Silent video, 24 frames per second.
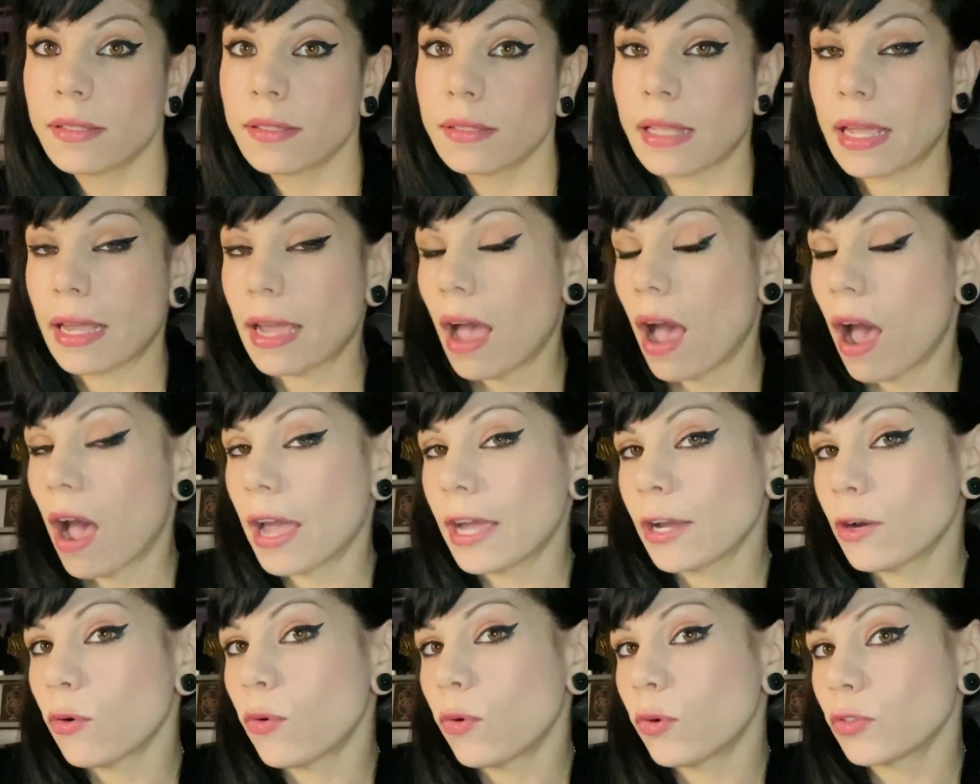Like,
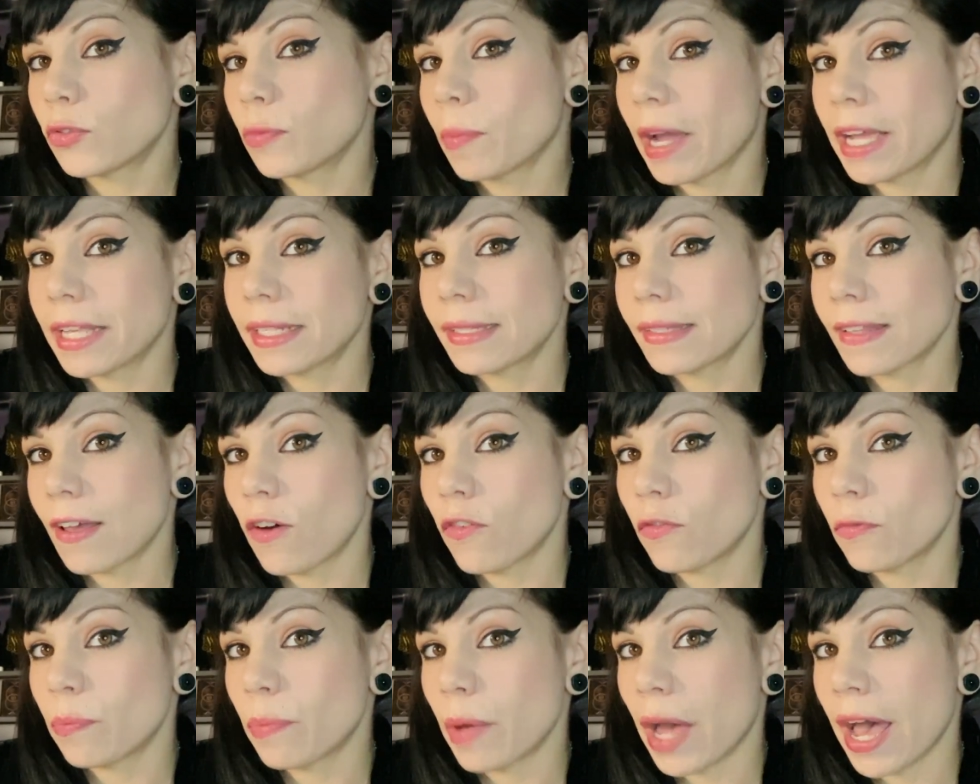I hold
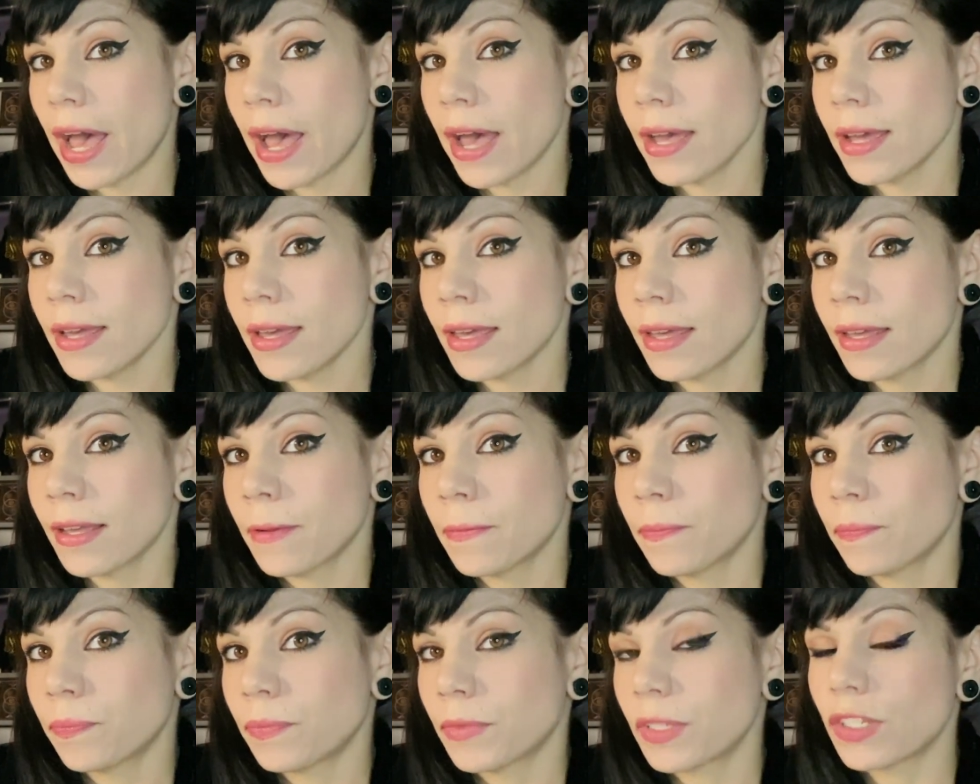myself back
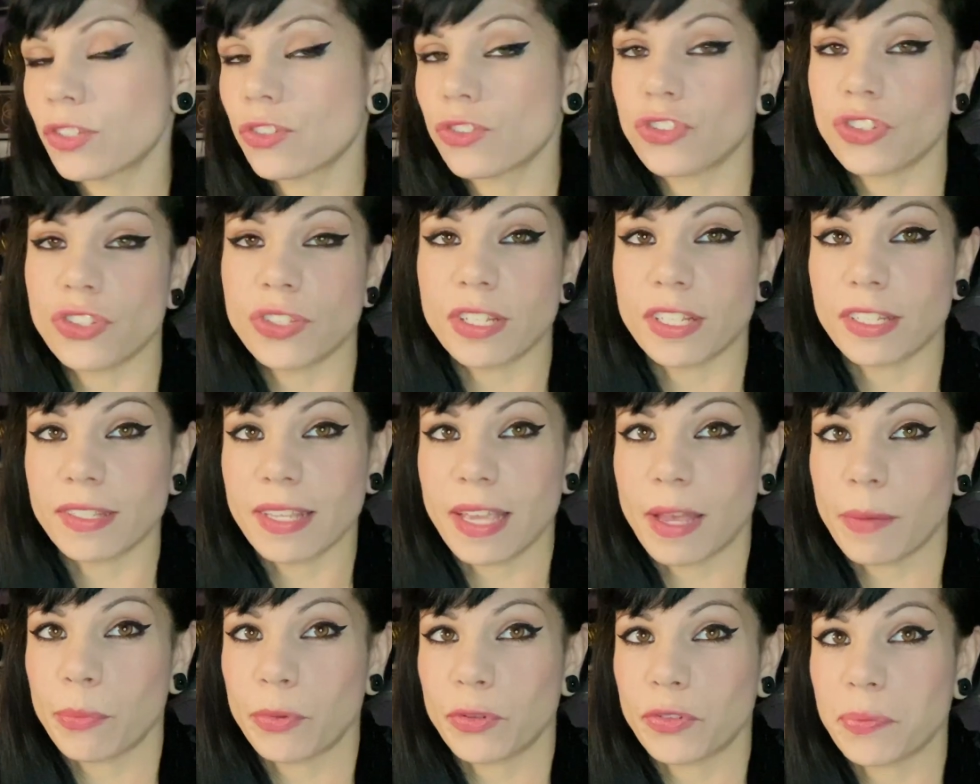these are just
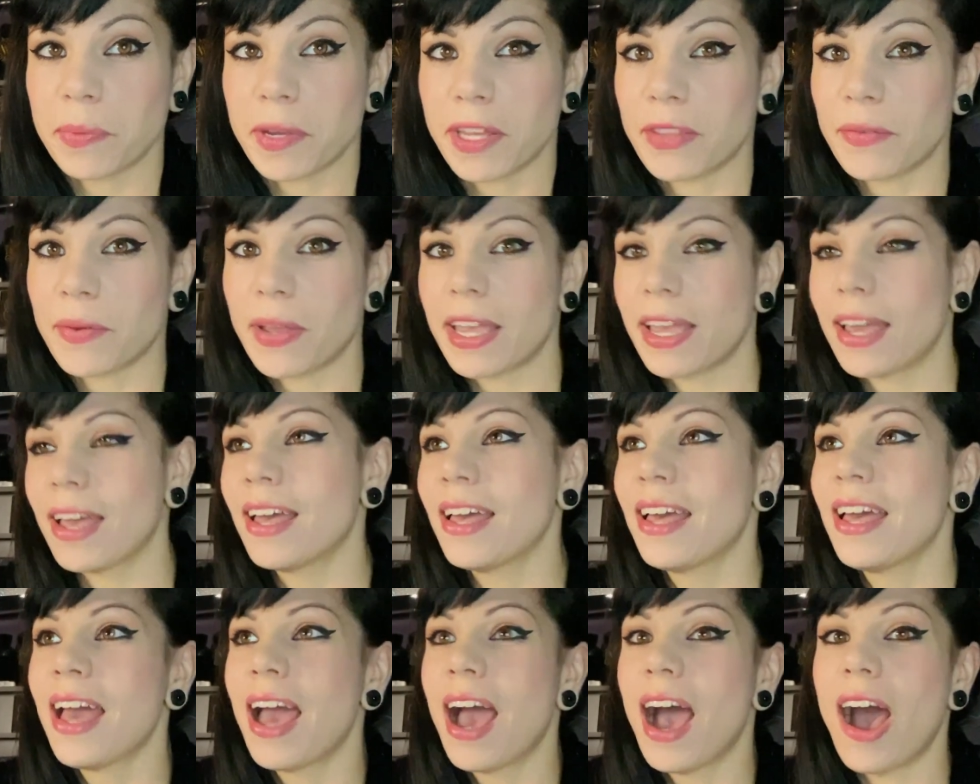examples, by the way.
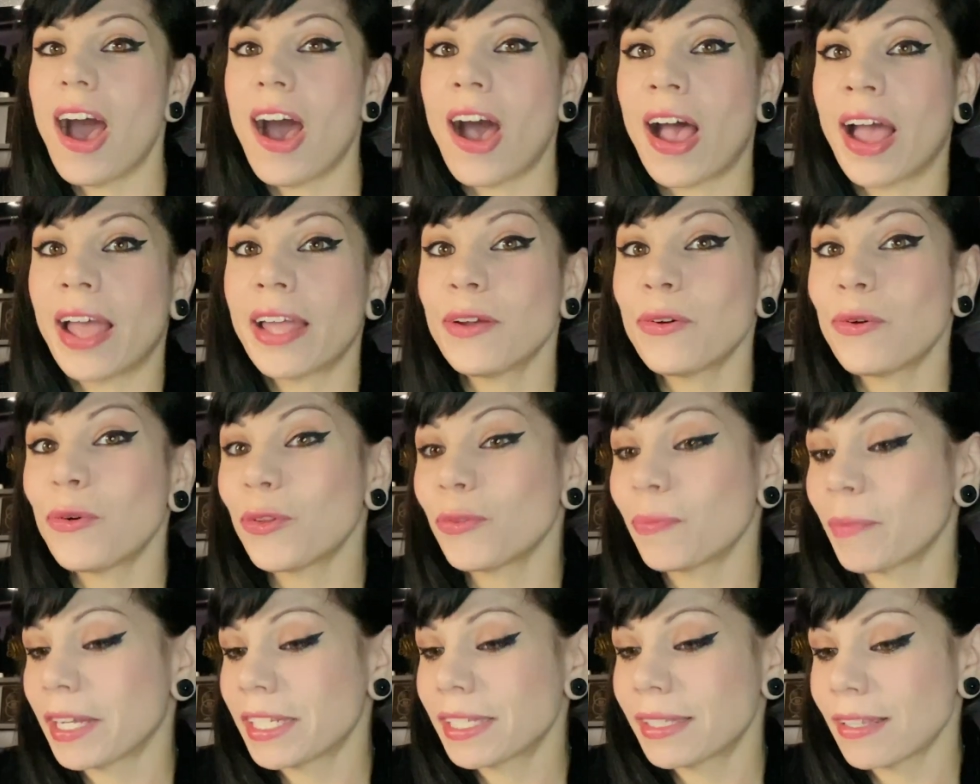I
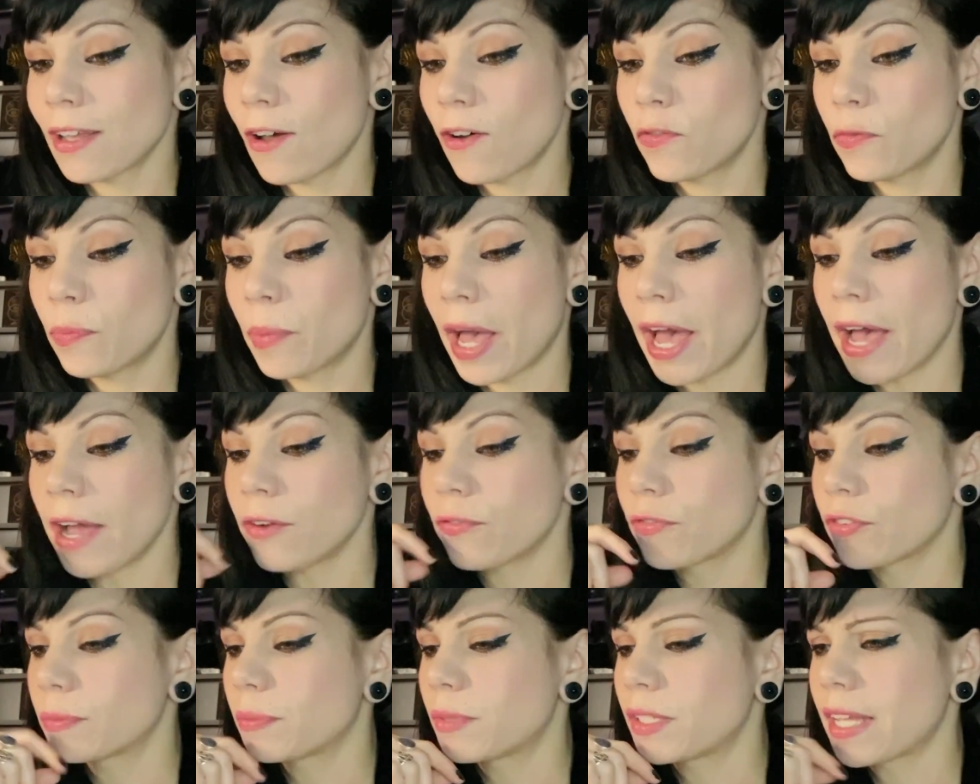hold myself back
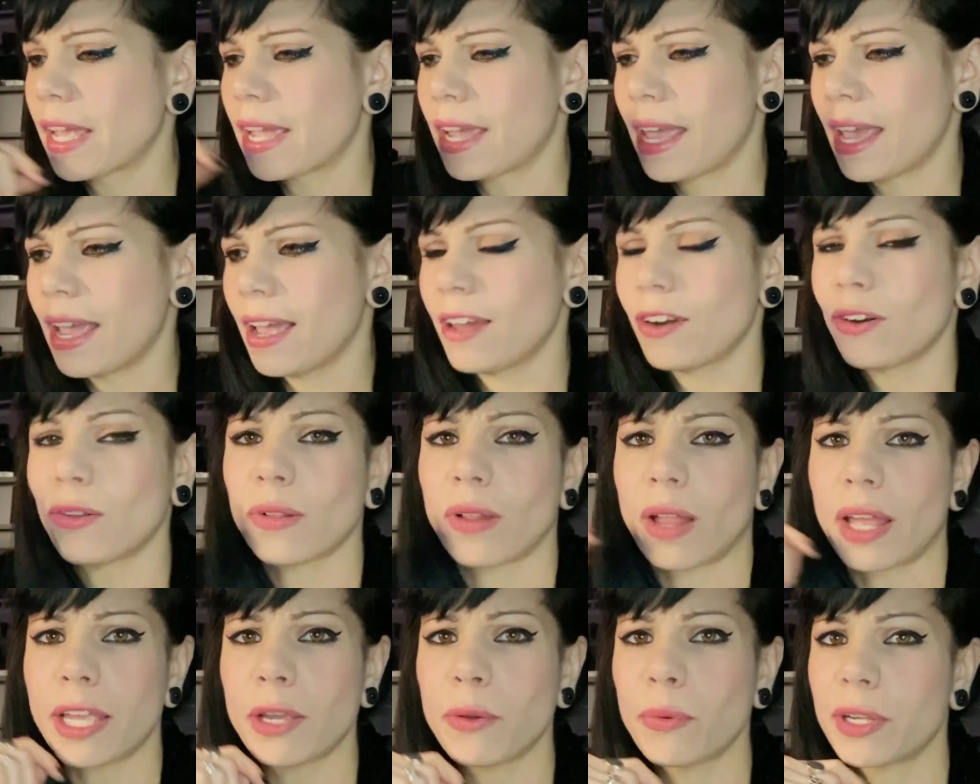from saying, hey, I don't
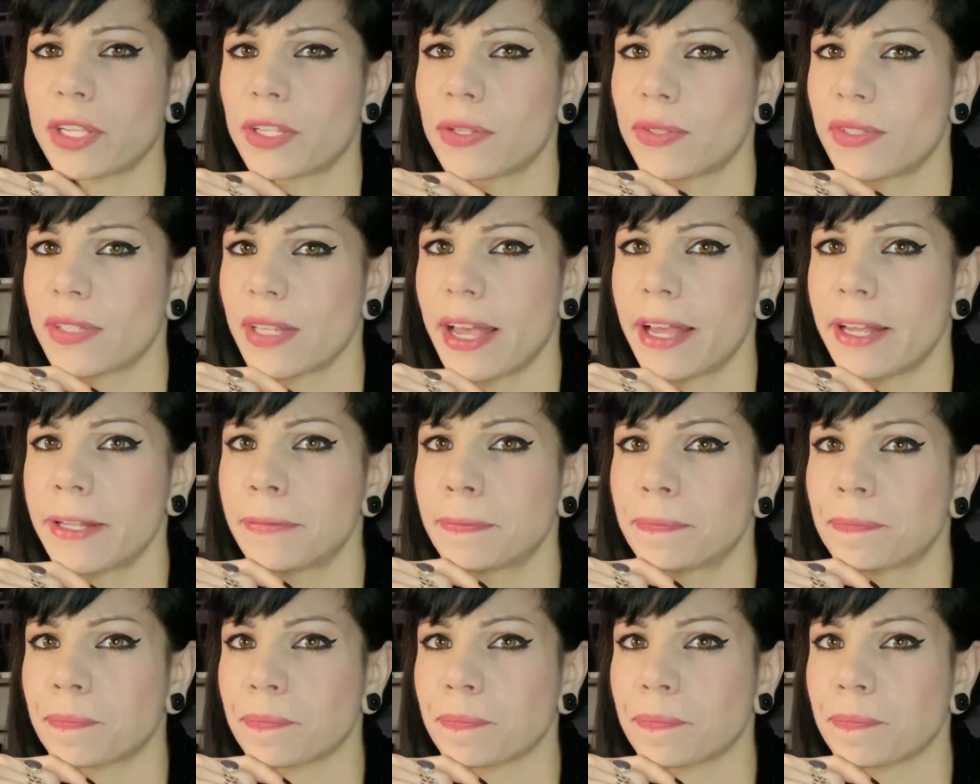like what you said.